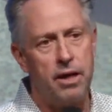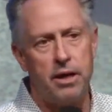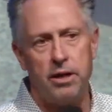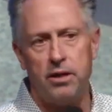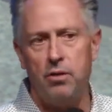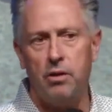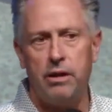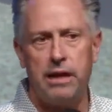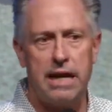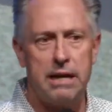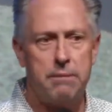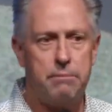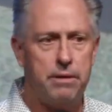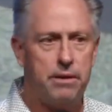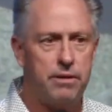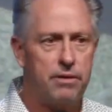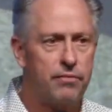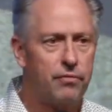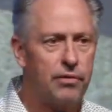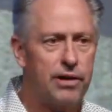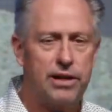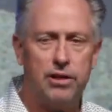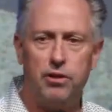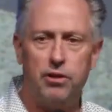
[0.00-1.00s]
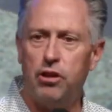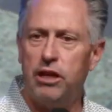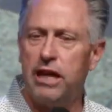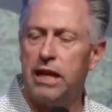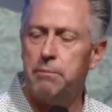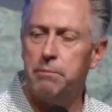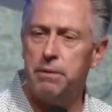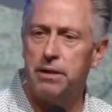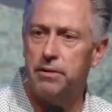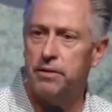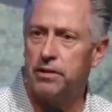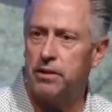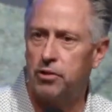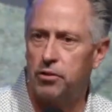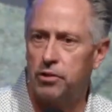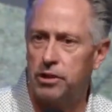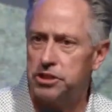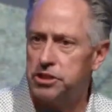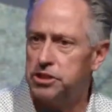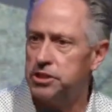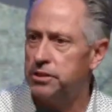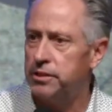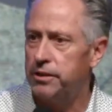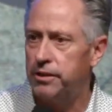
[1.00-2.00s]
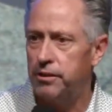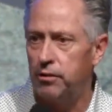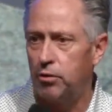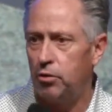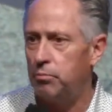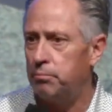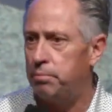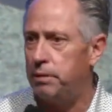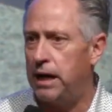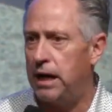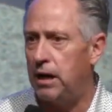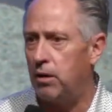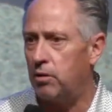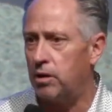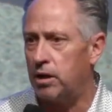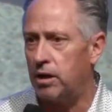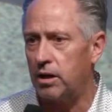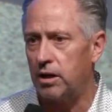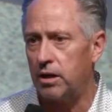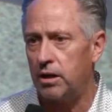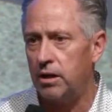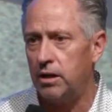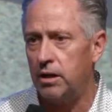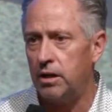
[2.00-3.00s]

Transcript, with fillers: You can't be the friend. You can't be the Christian in your own power.